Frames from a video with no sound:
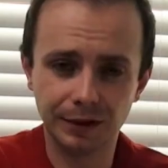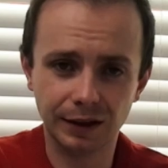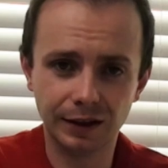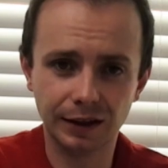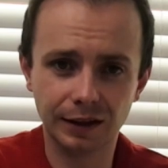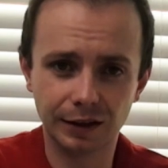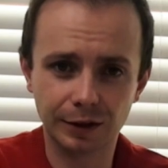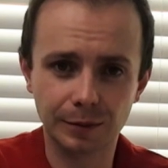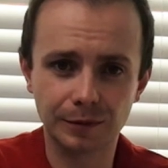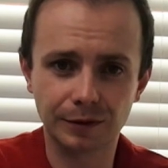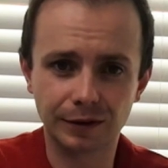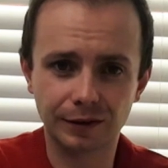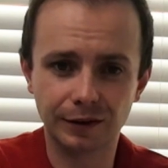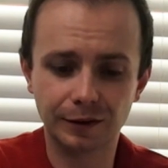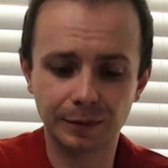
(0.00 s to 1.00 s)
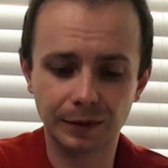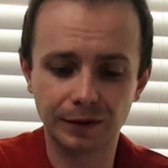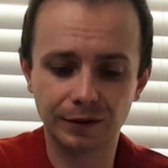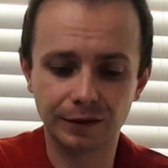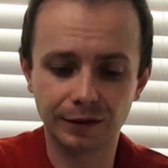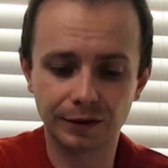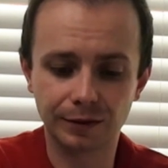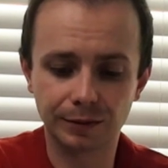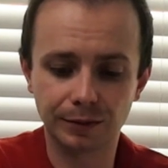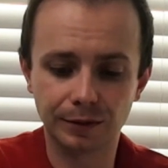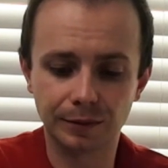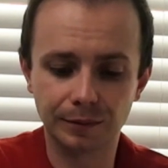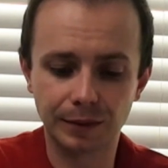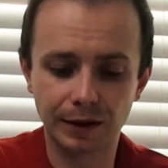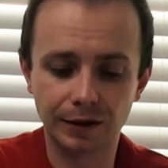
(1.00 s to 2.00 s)
thinking it comes with a
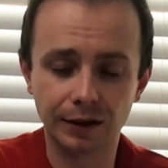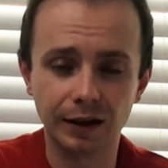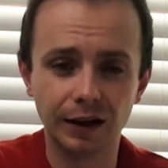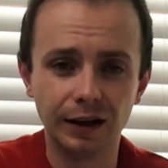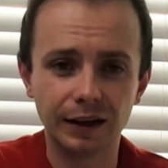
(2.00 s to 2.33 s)
6.01 barrel.